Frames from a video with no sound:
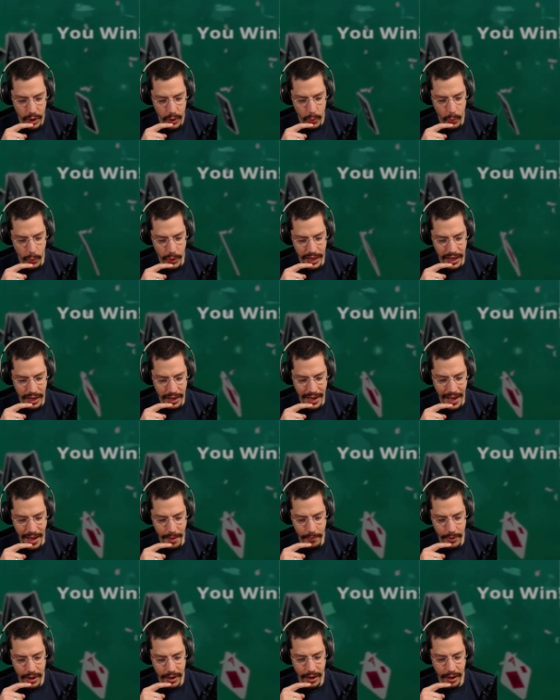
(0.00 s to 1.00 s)
Winning a
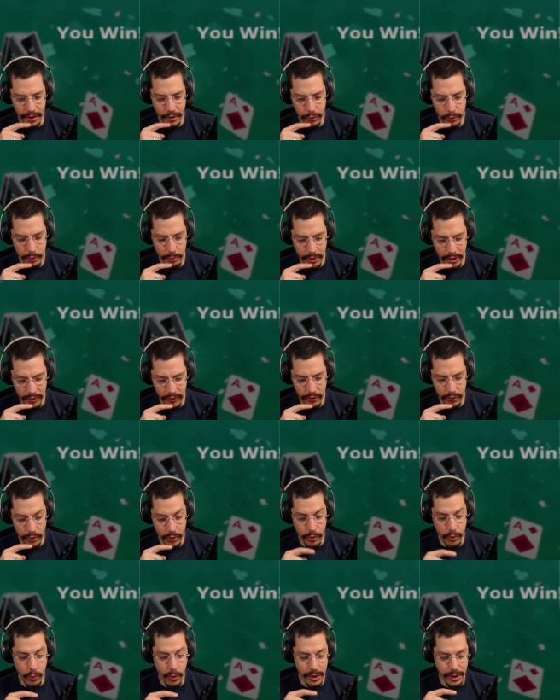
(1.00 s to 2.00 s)
game in under 3 minutes
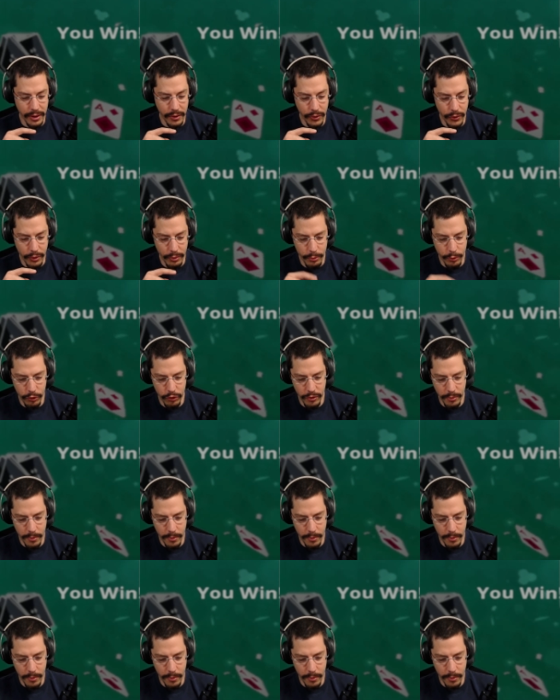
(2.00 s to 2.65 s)
or 130 moves